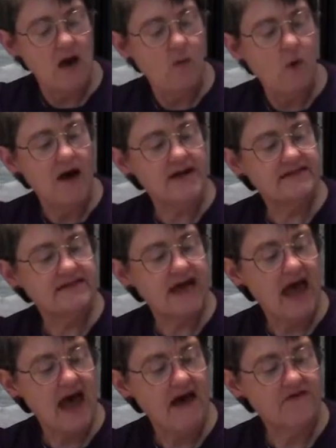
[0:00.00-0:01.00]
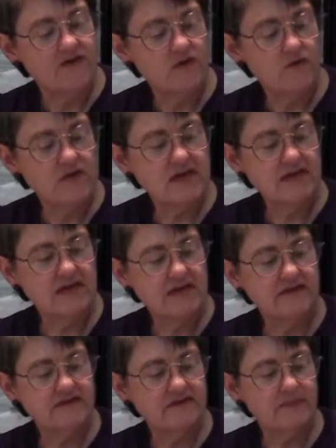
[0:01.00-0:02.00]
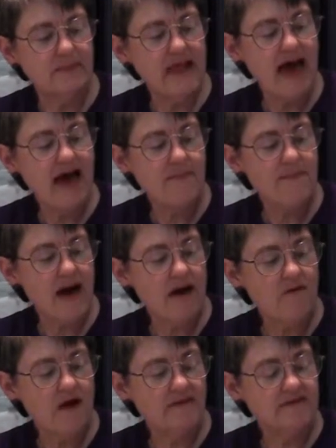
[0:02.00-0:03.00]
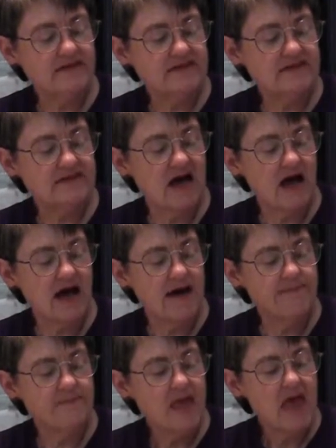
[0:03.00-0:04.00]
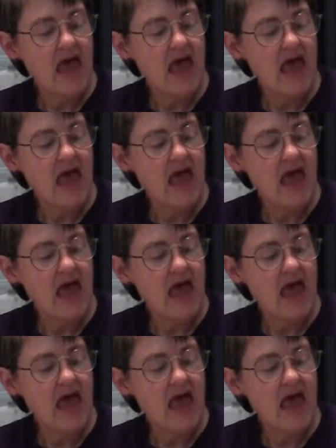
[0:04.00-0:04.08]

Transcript: I wanted to have the green leaves, black background this time,